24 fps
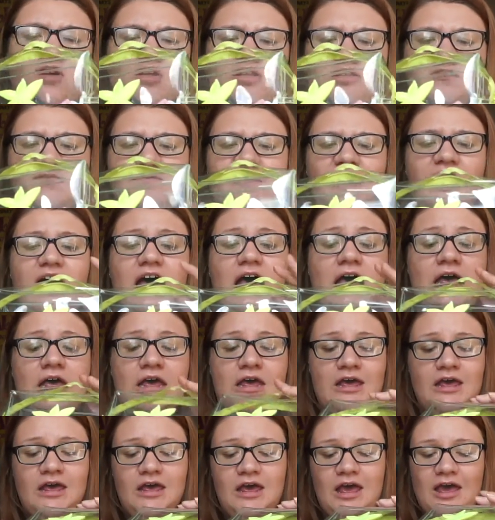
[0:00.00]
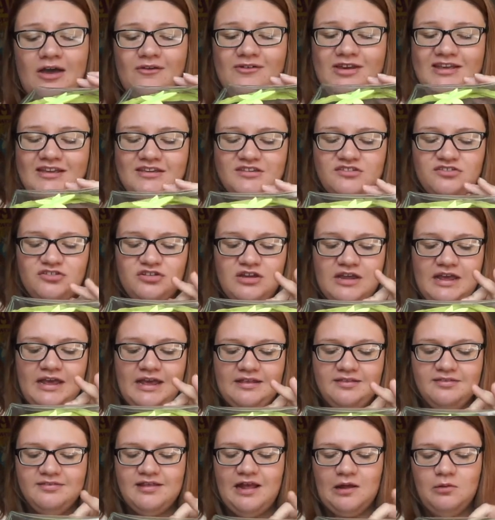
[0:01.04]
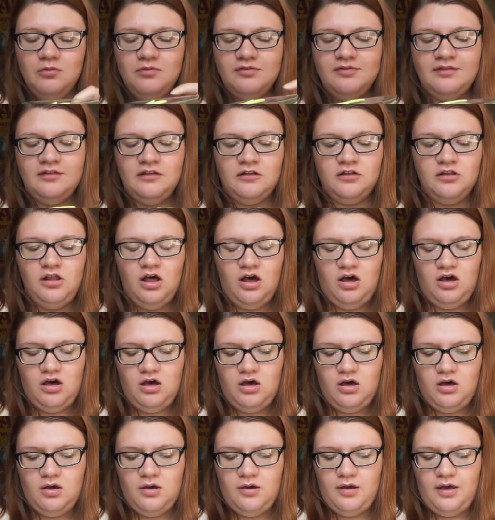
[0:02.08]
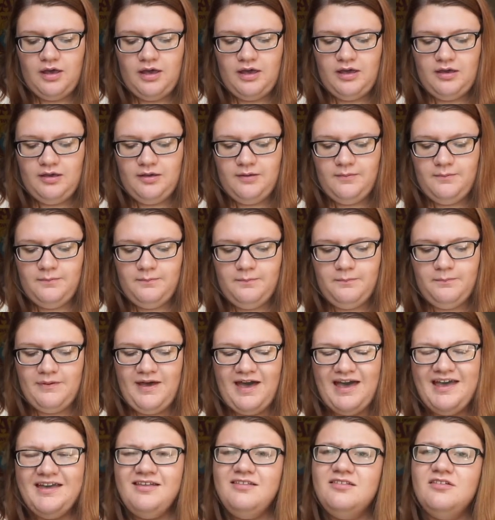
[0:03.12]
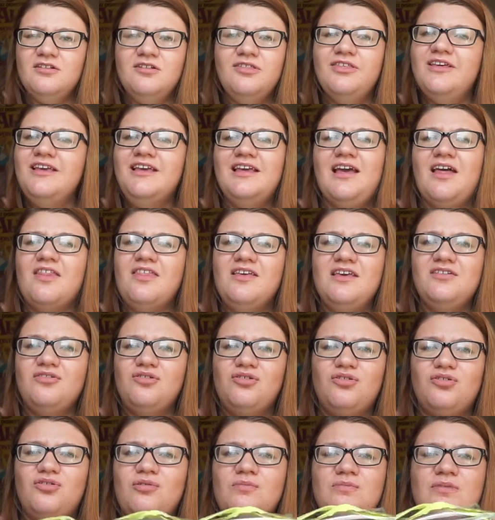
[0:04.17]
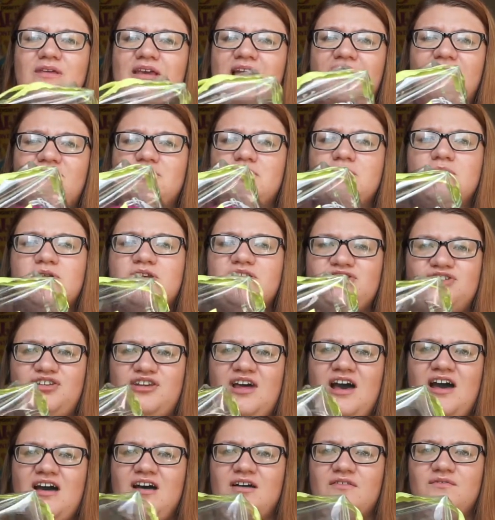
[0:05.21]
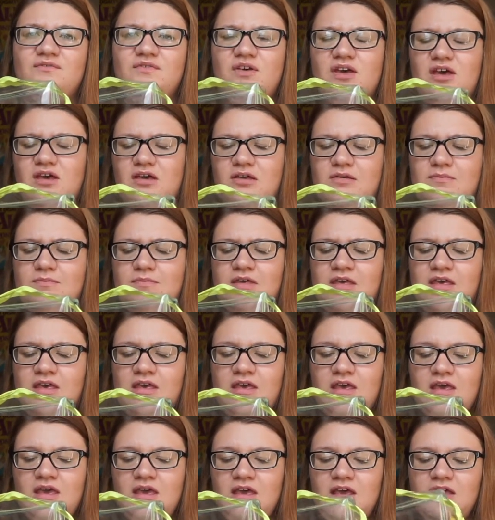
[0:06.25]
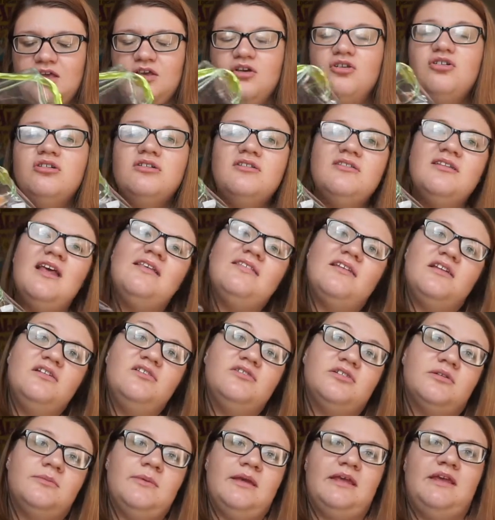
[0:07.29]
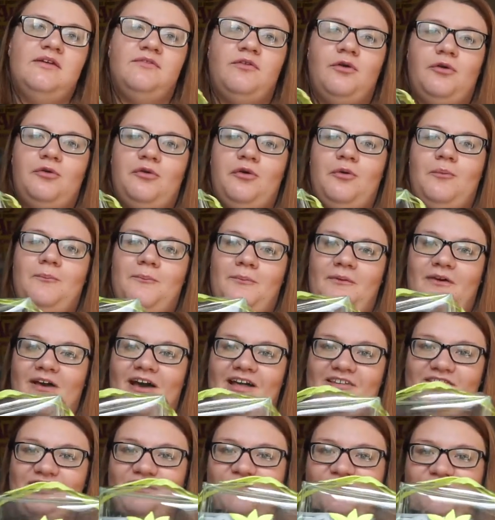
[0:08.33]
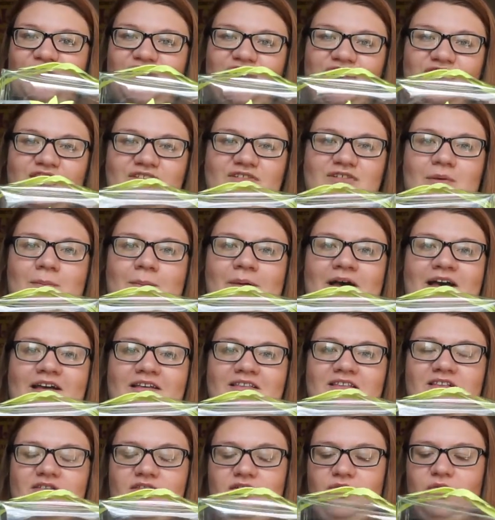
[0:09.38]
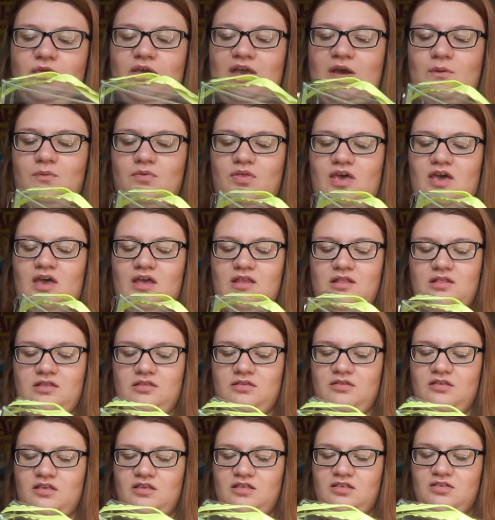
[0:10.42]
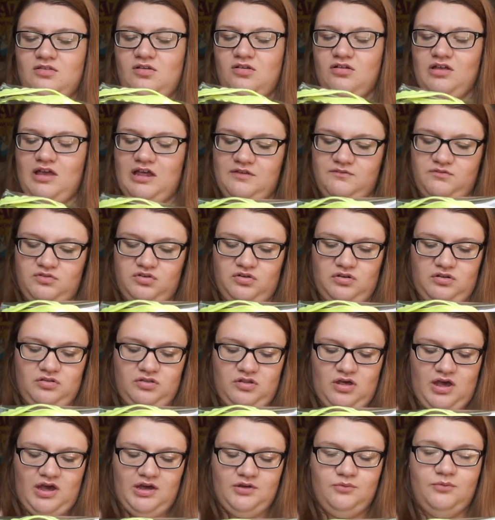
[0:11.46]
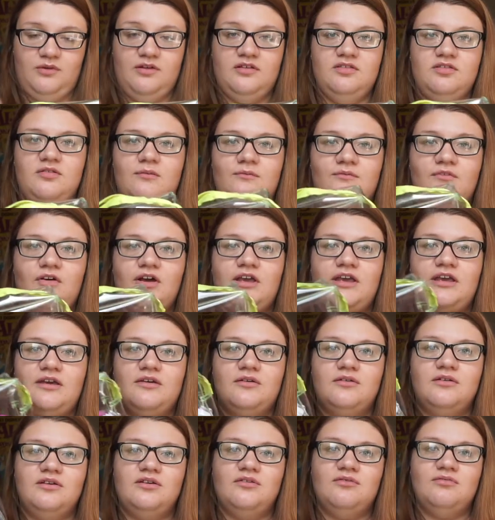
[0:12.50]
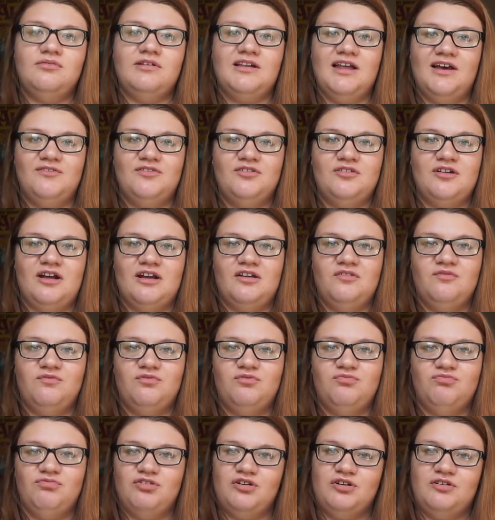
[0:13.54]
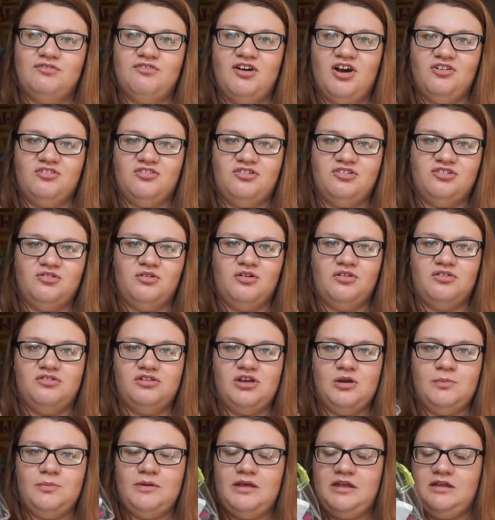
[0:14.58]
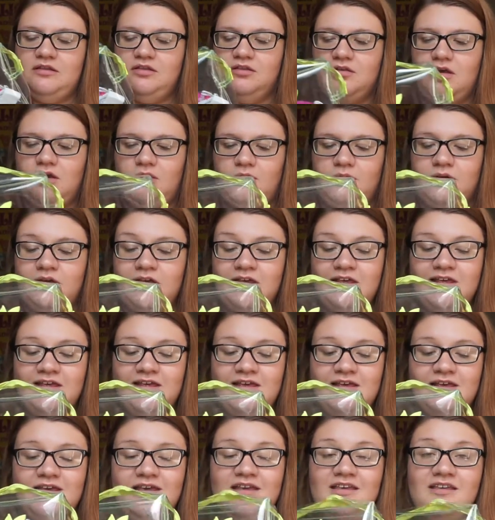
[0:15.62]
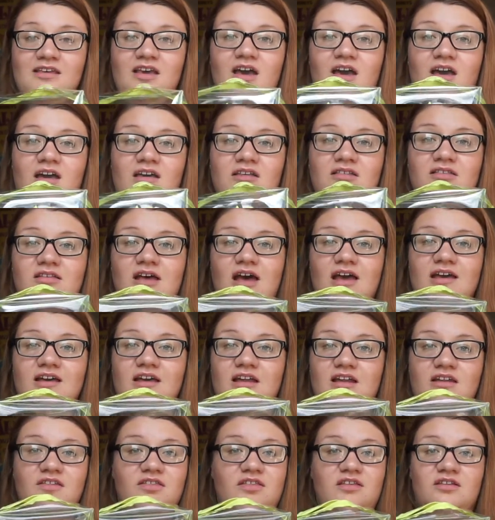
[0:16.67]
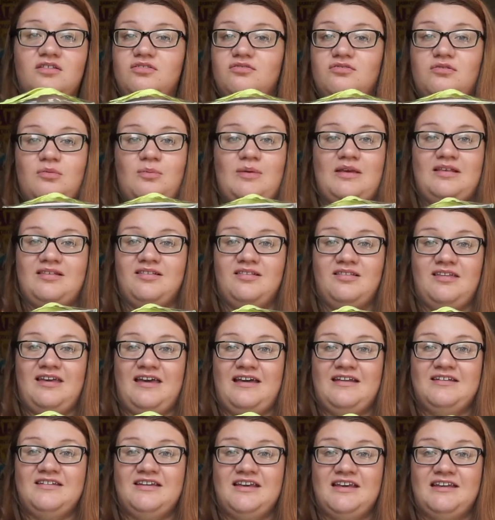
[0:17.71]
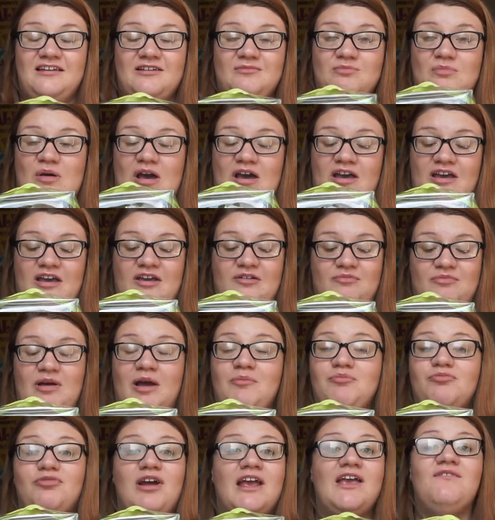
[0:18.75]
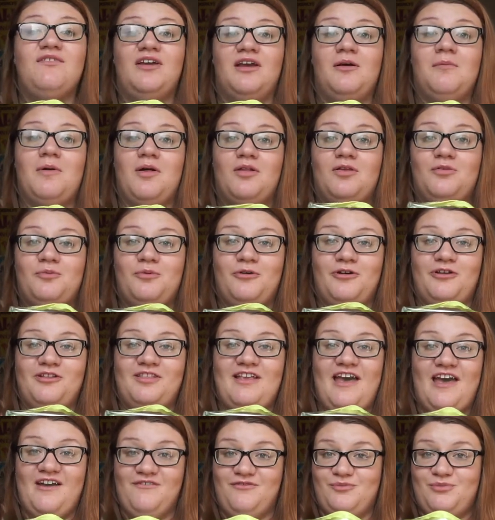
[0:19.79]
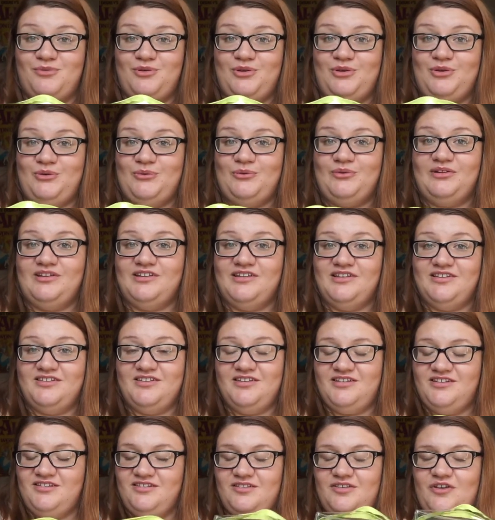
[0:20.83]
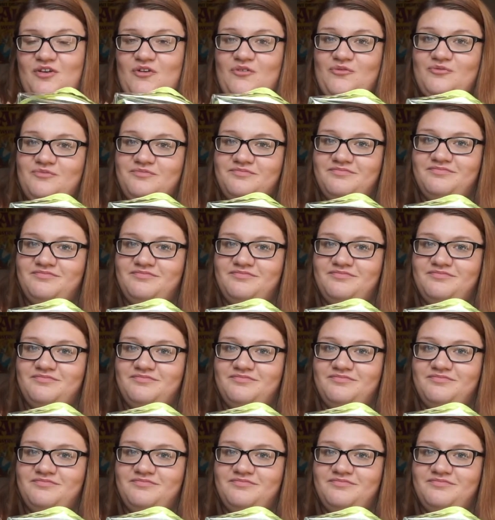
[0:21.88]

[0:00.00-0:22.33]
all of that which sounds a lot um, but I still think it, I think it's just something everybody should have um, you could essentially make your own up but I love the cute little bags and stuff you get with it and it's all kind of done hard work done for you you don't really have to kind of root around and do all the shopping so yeah I kind of think they're amazingly handy and I'm I, am i am raving about this product to everybody who will listen so